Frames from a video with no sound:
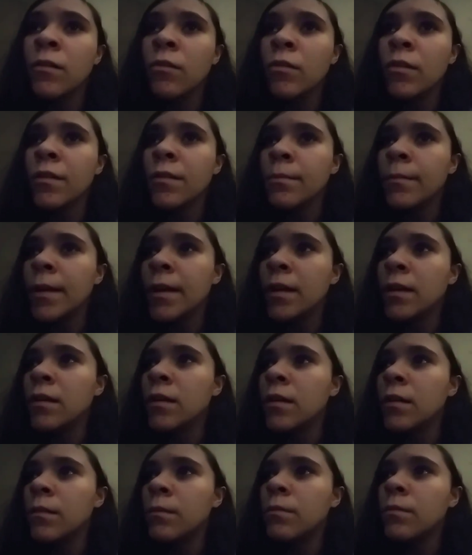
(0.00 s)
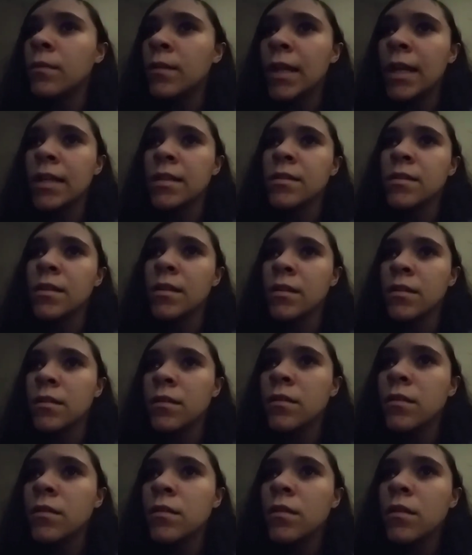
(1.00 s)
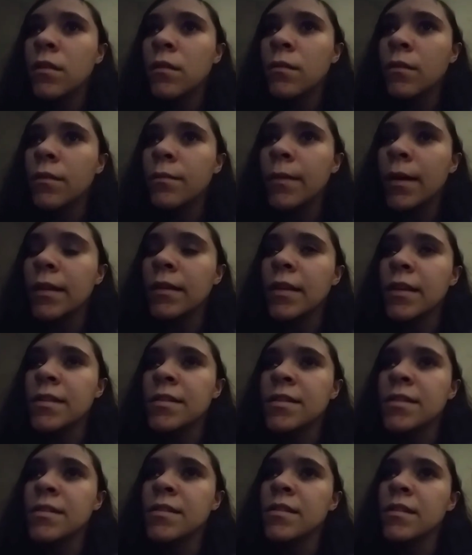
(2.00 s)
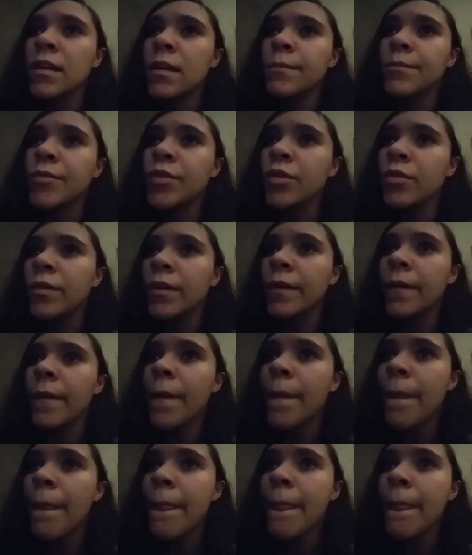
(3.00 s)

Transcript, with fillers: with my um lesson with my lessons that I'm doing.